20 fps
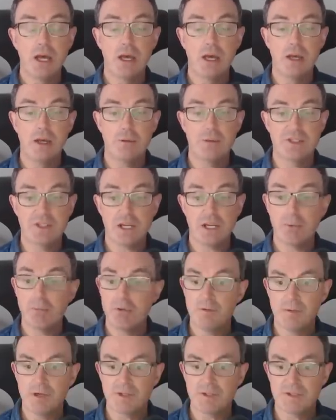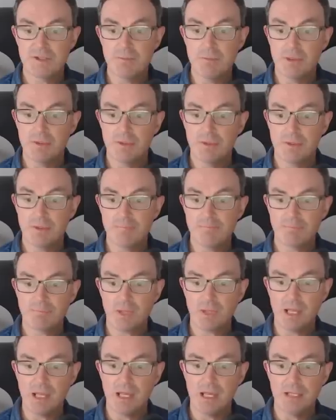Um, it's a couple of bucks a month,
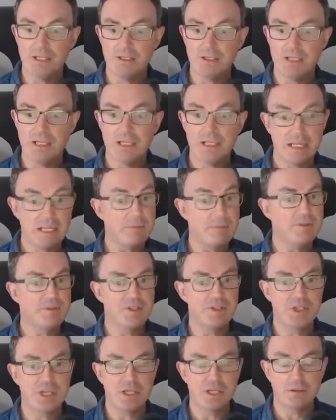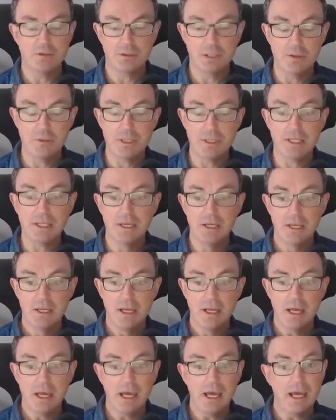and it keeps the channel going.
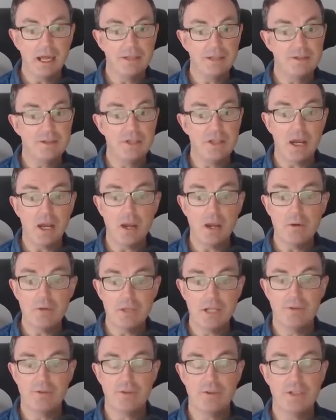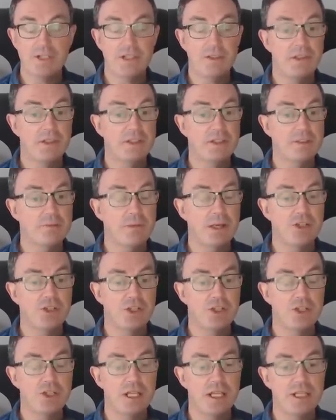And the only other thing to
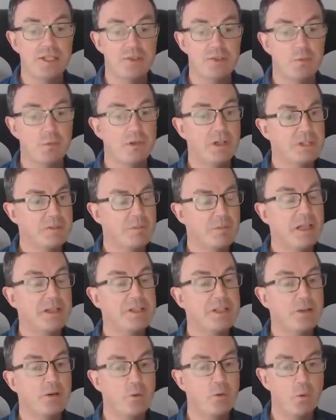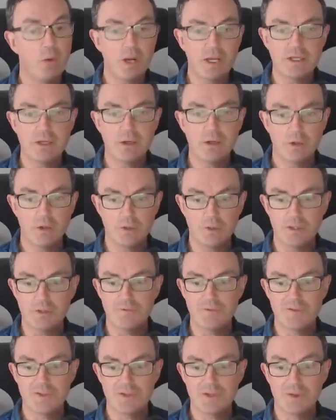mention is we're expecting quite a lot
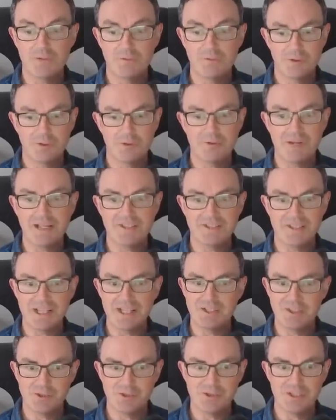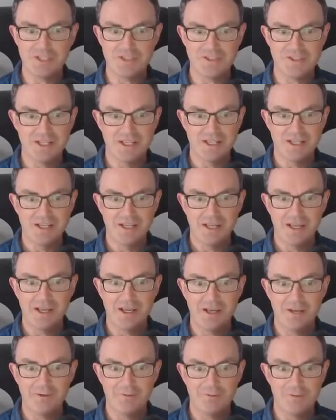of, of correct entries.
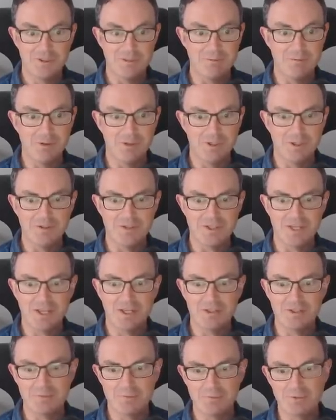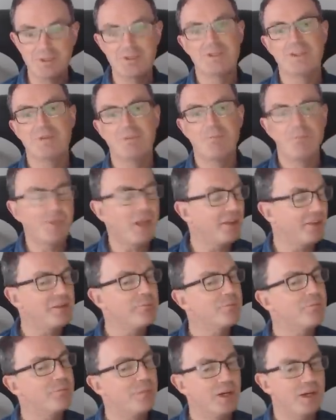Uh, for Demono's hunt because it, I
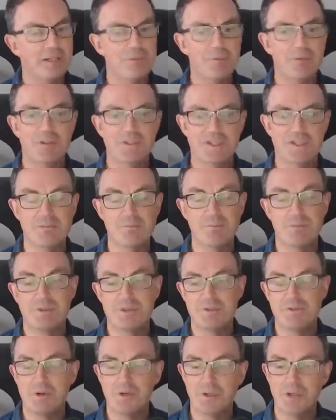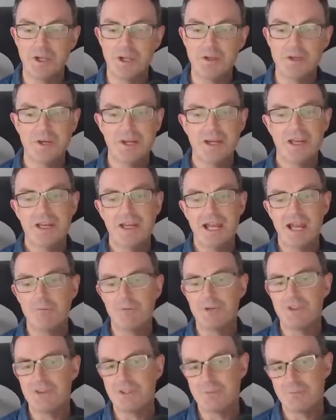think partly because it's Demono and
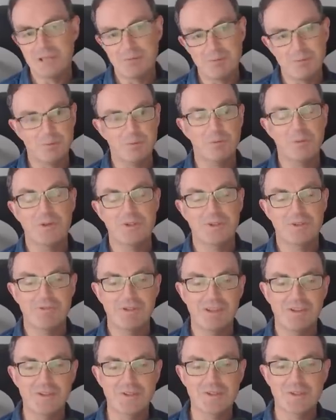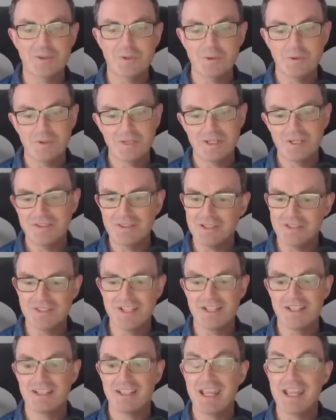we think people will want to read the story and they'll
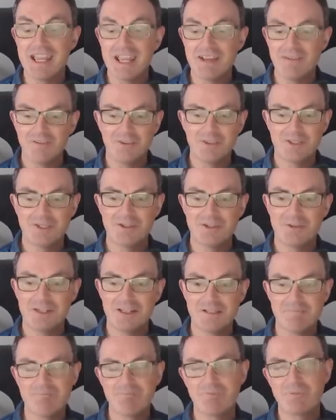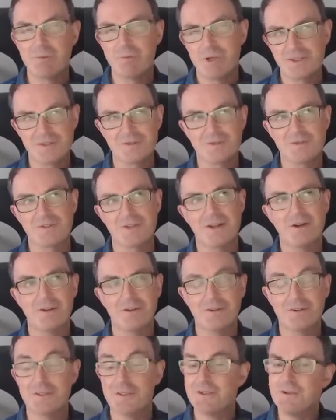dedicate effort to it. The puzzles
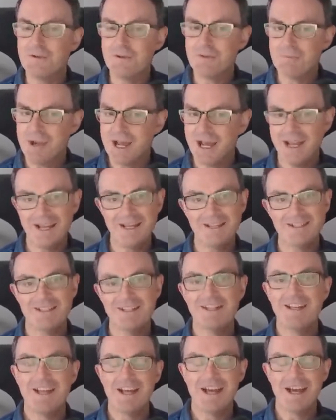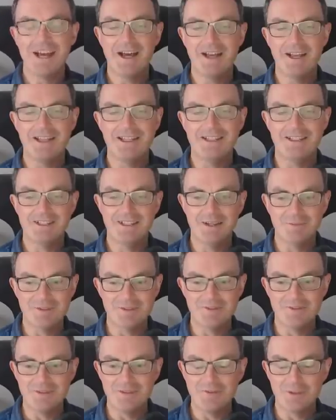aren't too bad uh, in
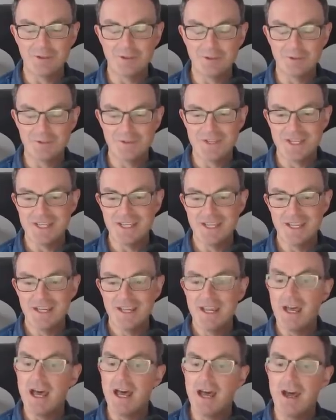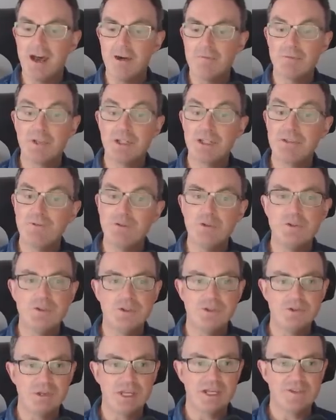terms of difficulty, um, but if you
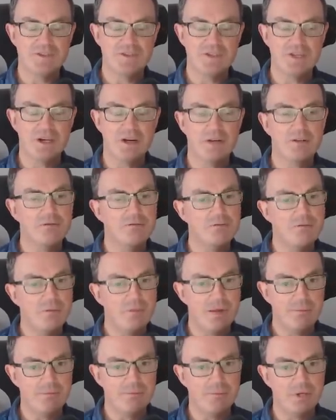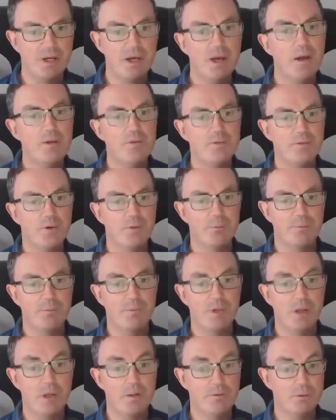do get stuck, remember over on
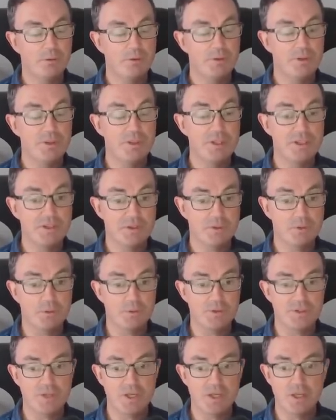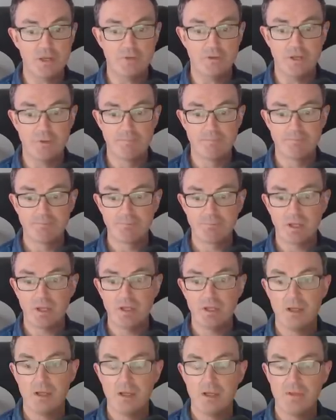over on the Discord server
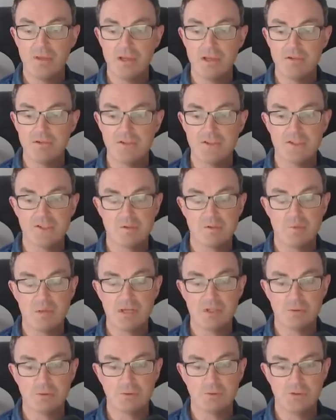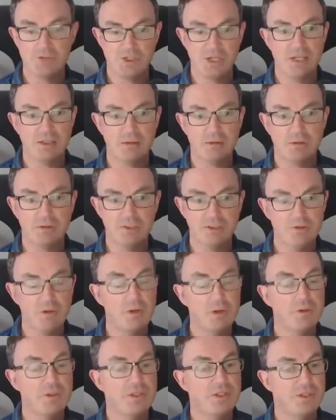there is a special channel
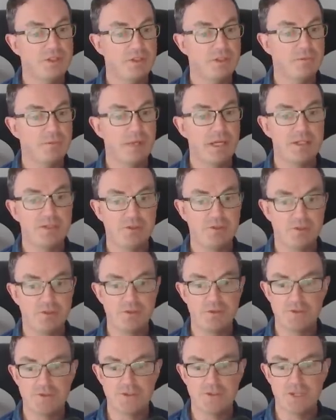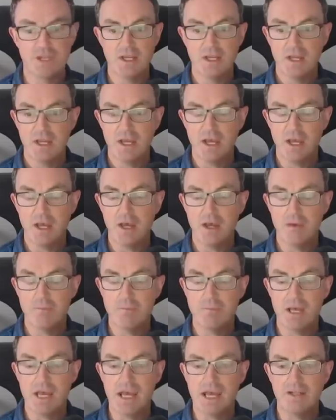devoted to the patrons.
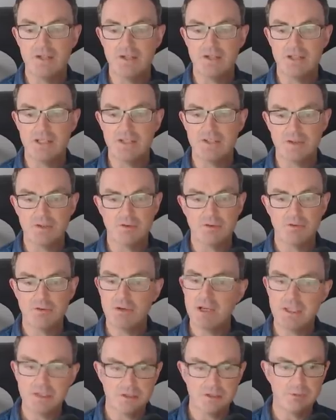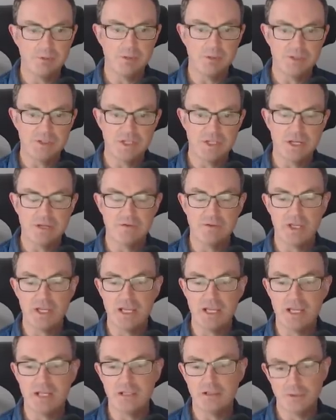Um, and it's a great community over
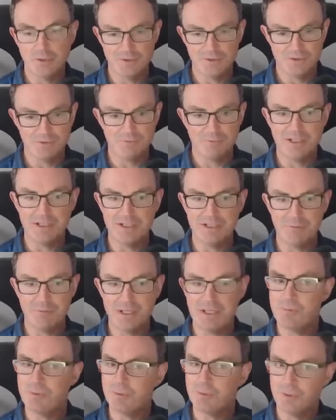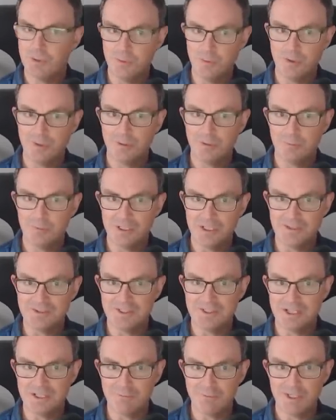there. Lots of friendly people who are willing
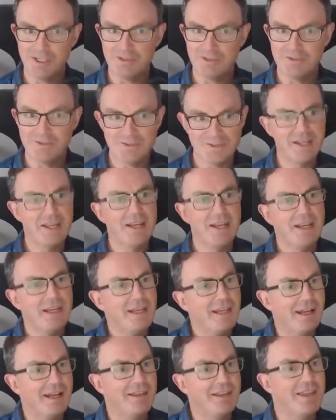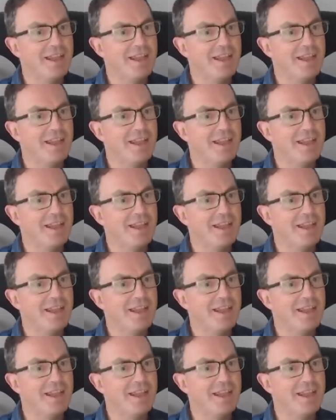to give hints. Uh,